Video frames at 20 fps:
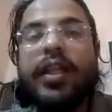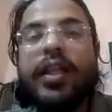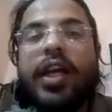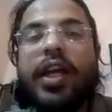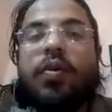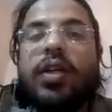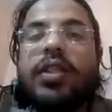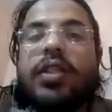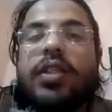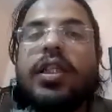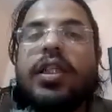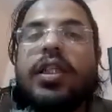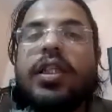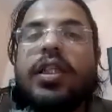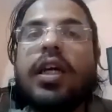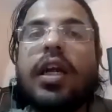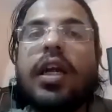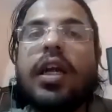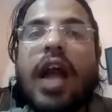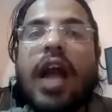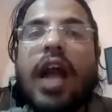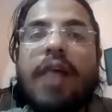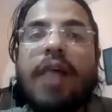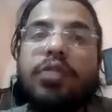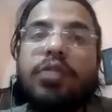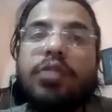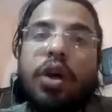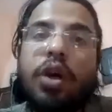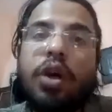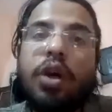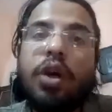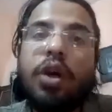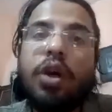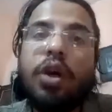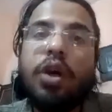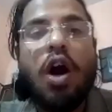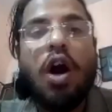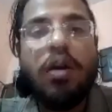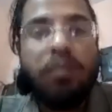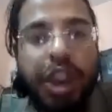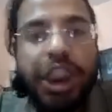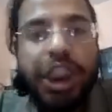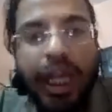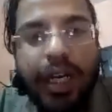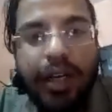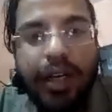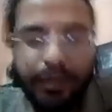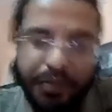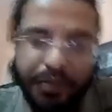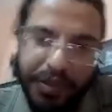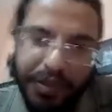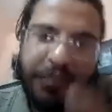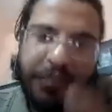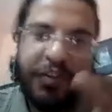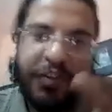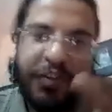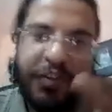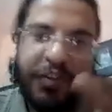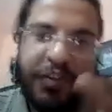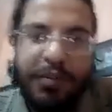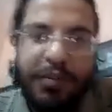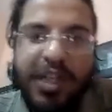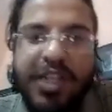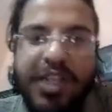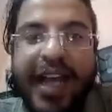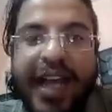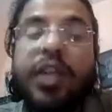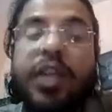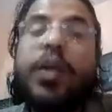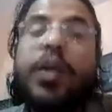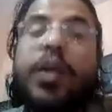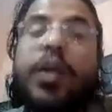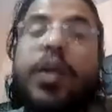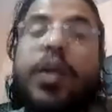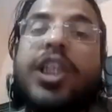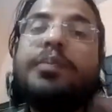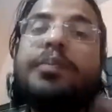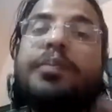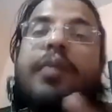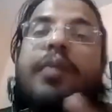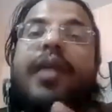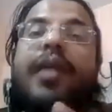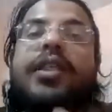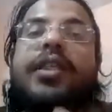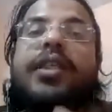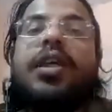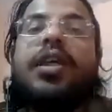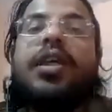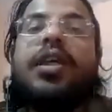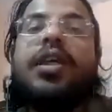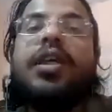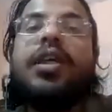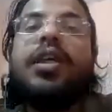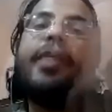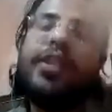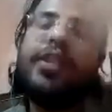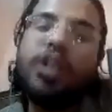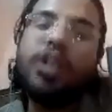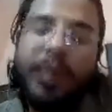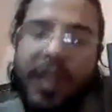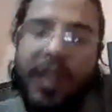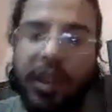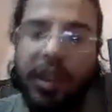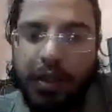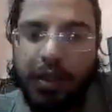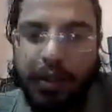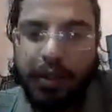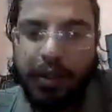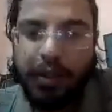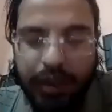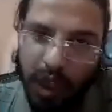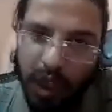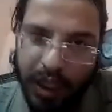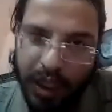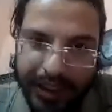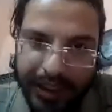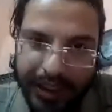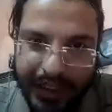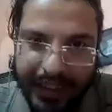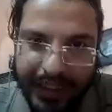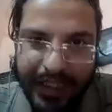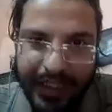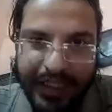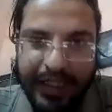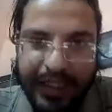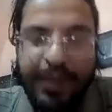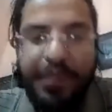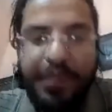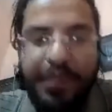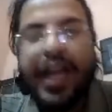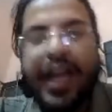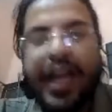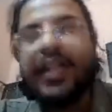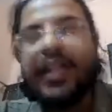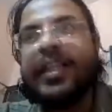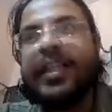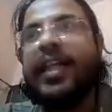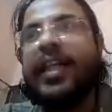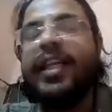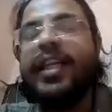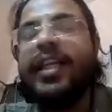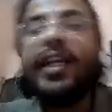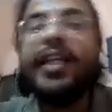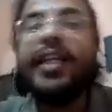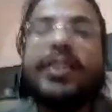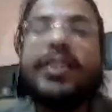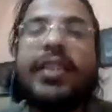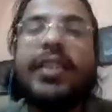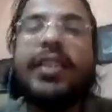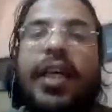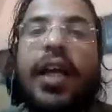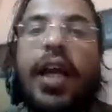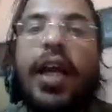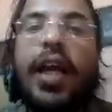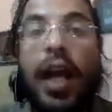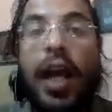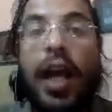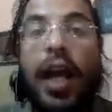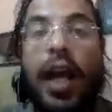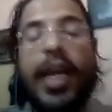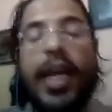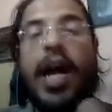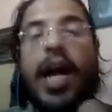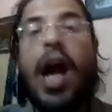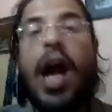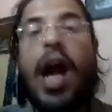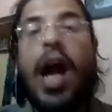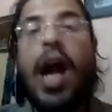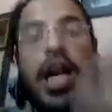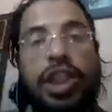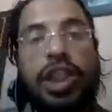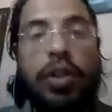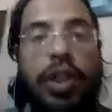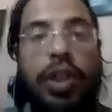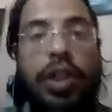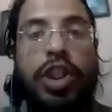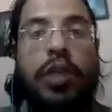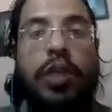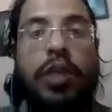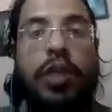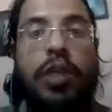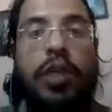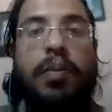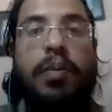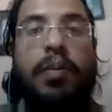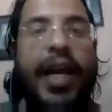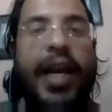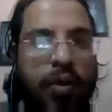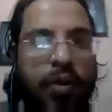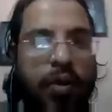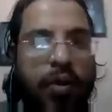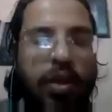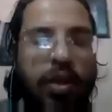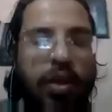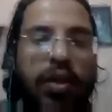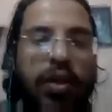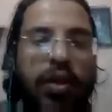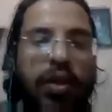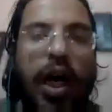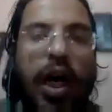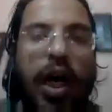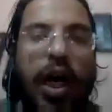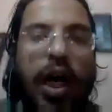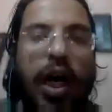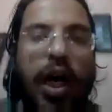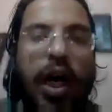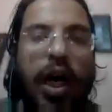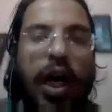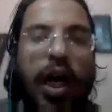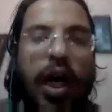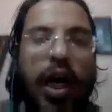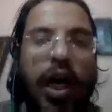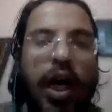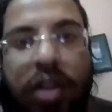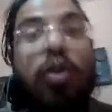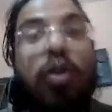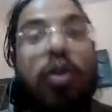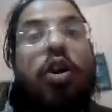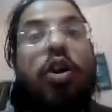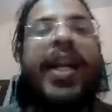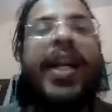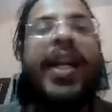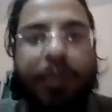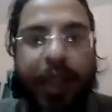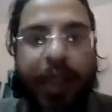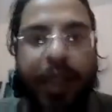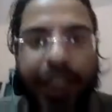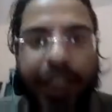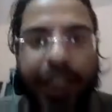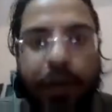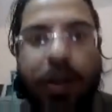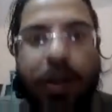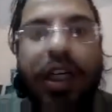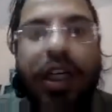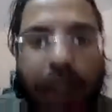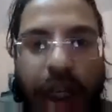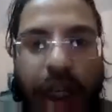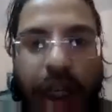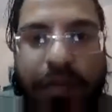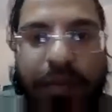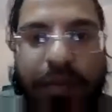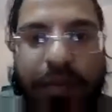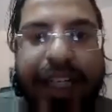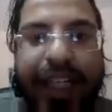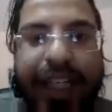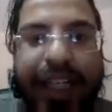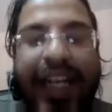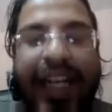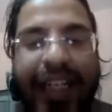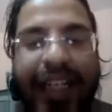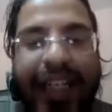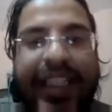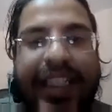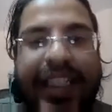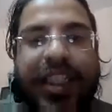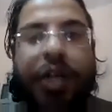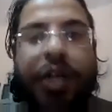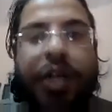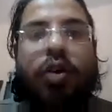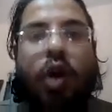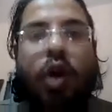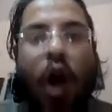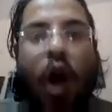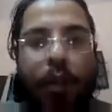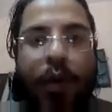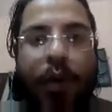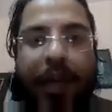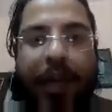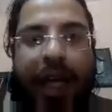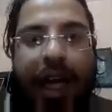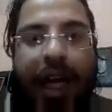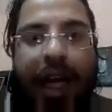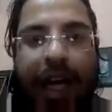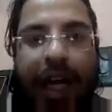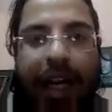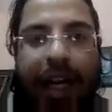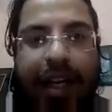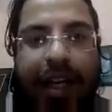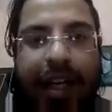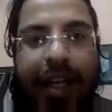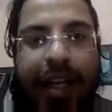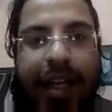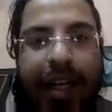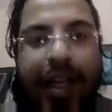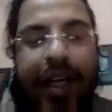There was Ramdhanu and Rong Moshal, the famous magazine which published Premendra Mitra's works. And then, there, yeah, Ashcharya by, you know, uh, Adrish Bardhan, who coined this particular term in 1962 yeah. called Popig Gun.